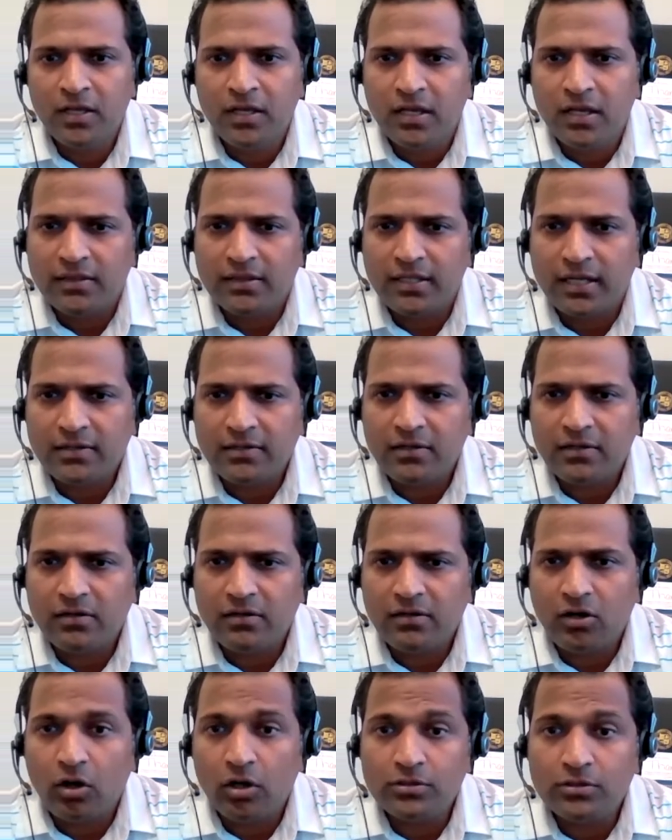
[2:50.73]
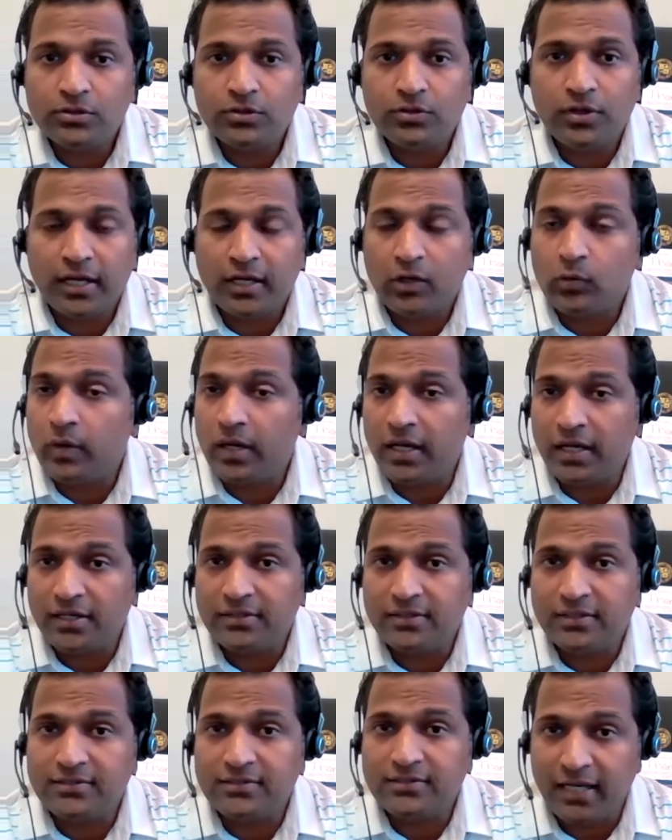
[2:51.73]
that also require
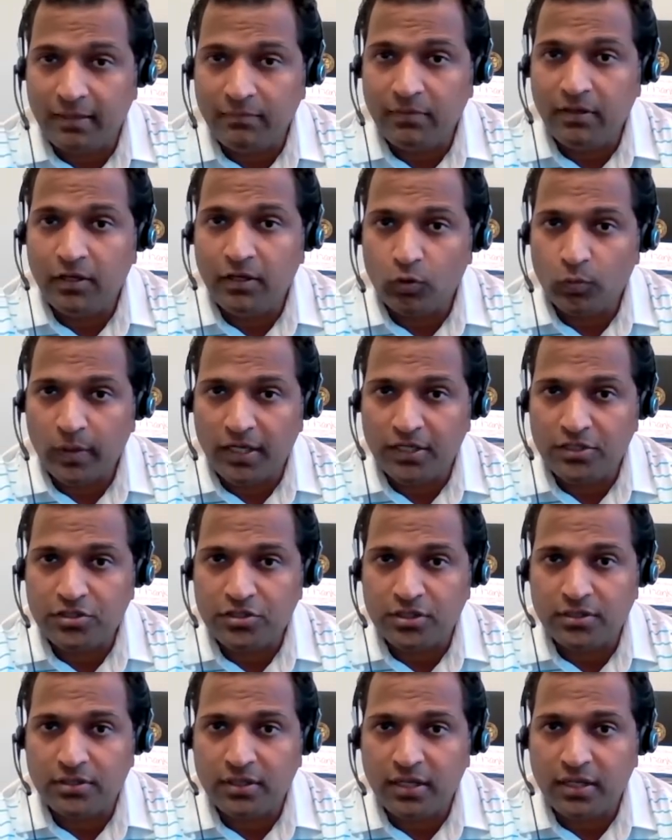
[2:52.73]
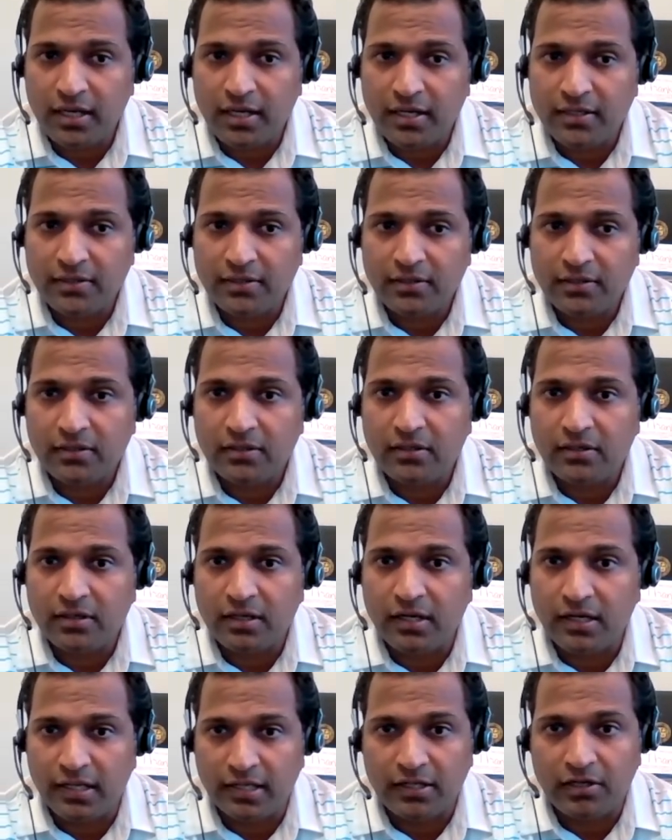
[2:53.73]
the same innovation and
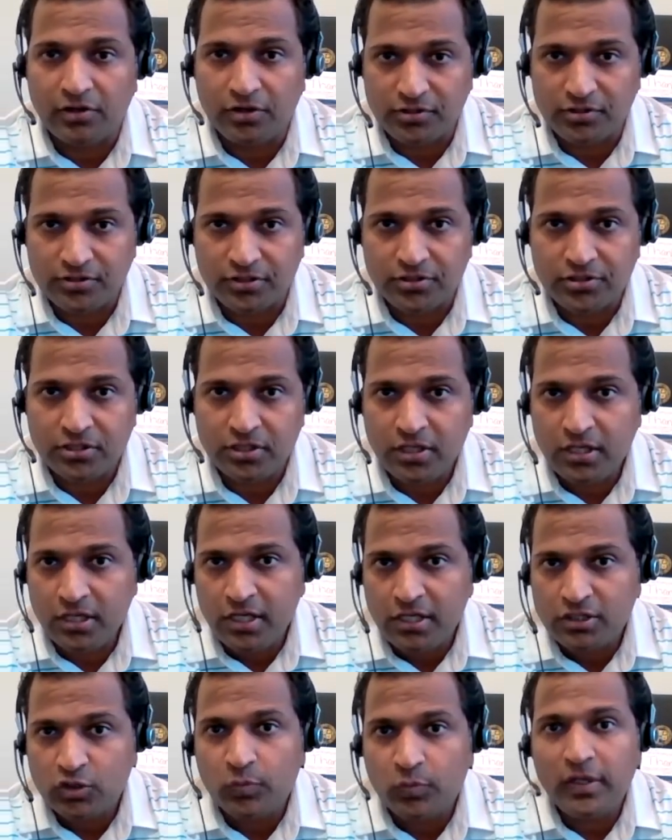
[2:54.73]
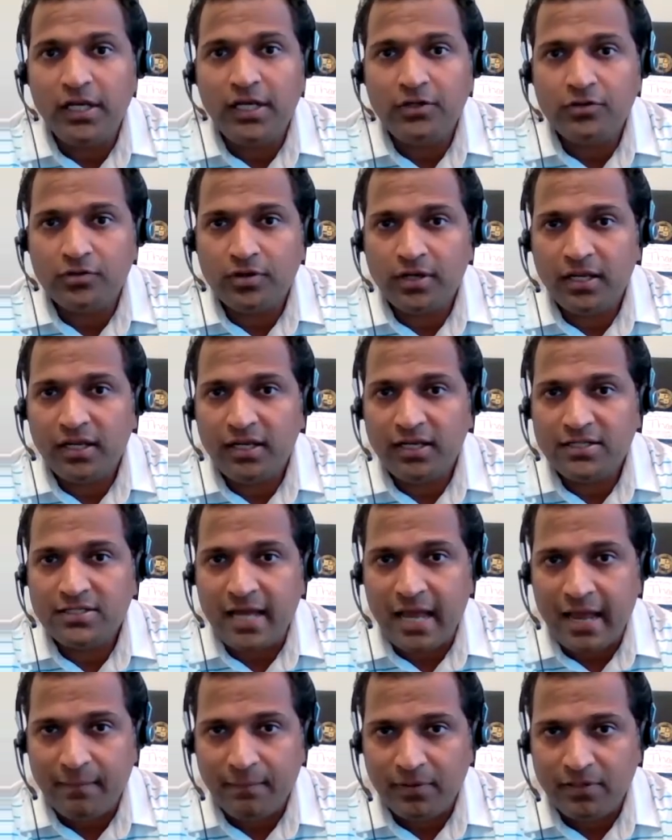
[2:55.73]
clinical research. So we need to really
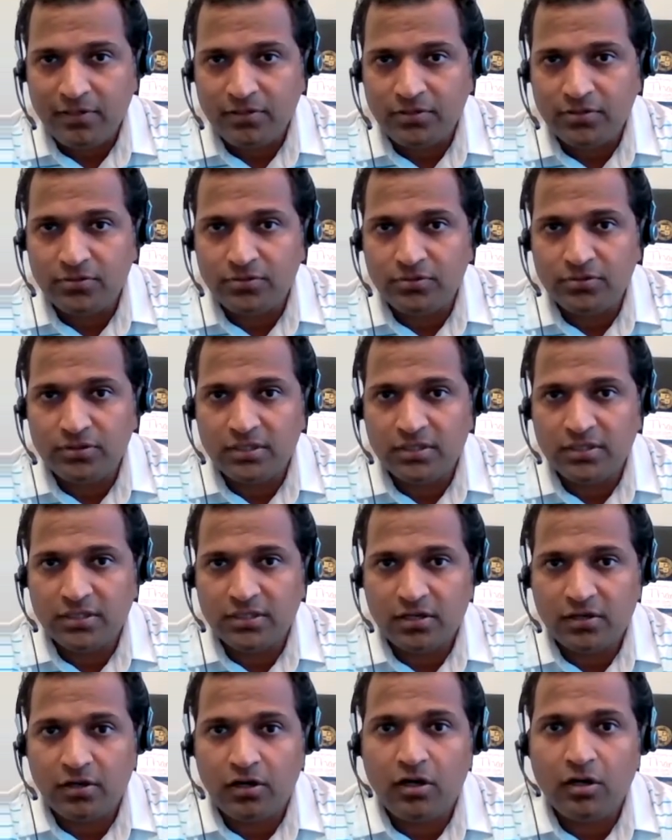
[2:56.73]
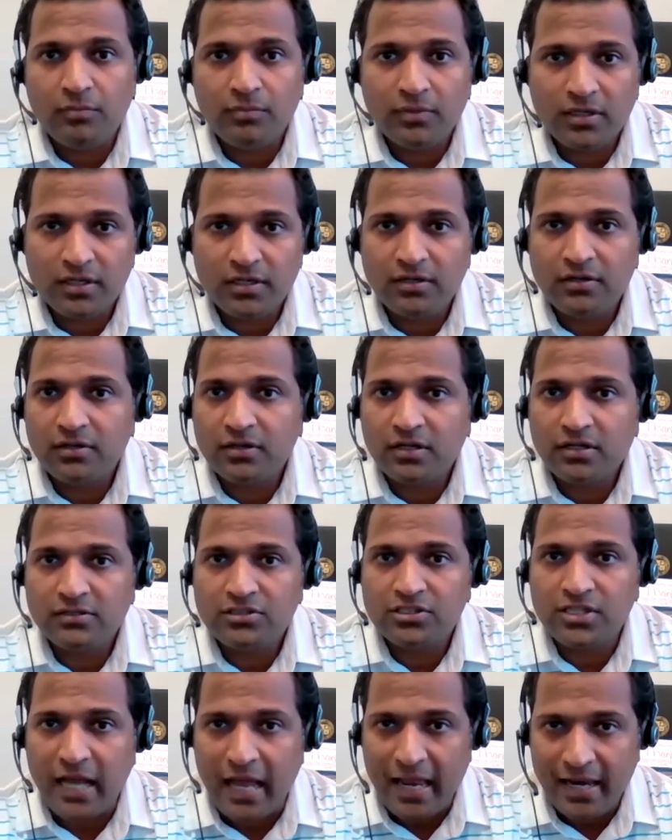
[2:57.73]
tap into the common
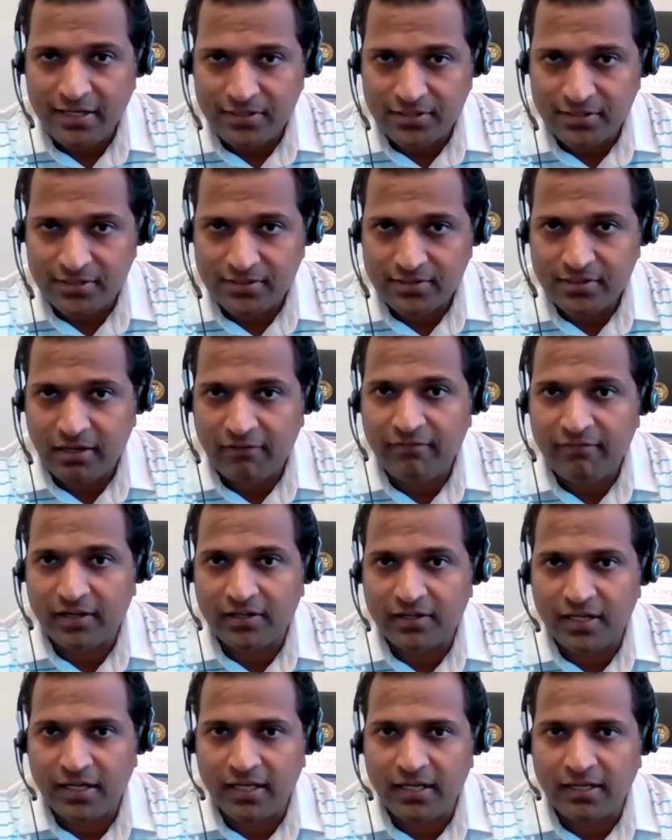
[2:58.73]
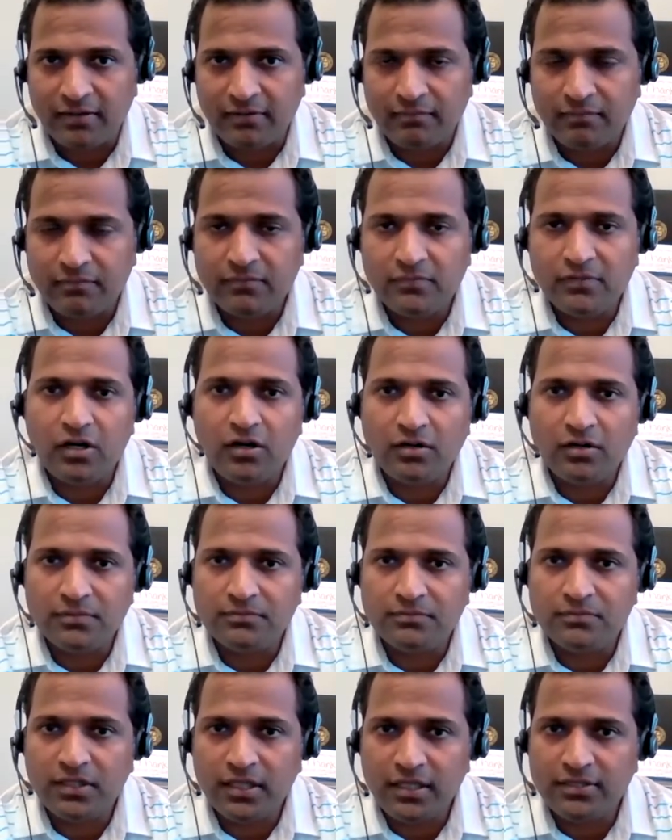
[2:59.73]
challenges affecting
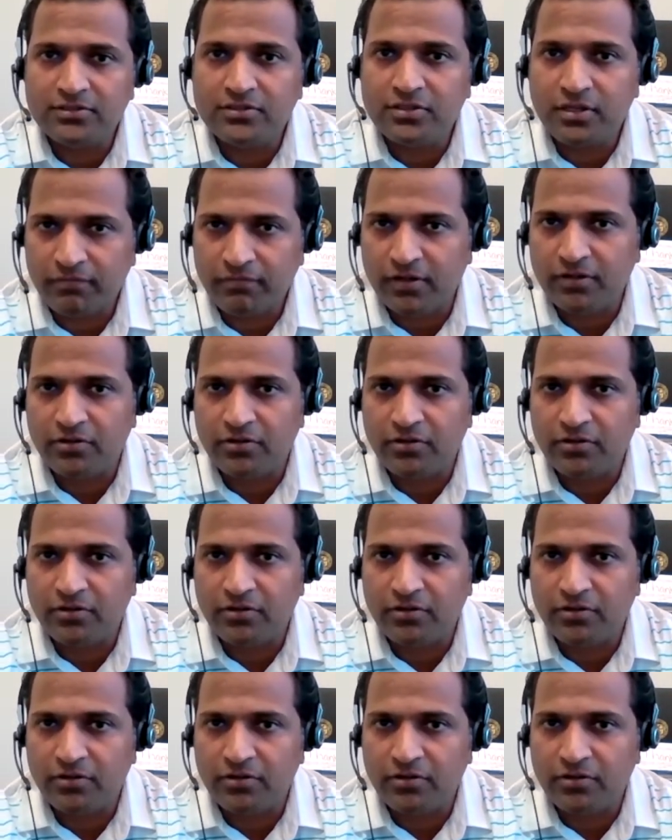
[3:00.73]
these different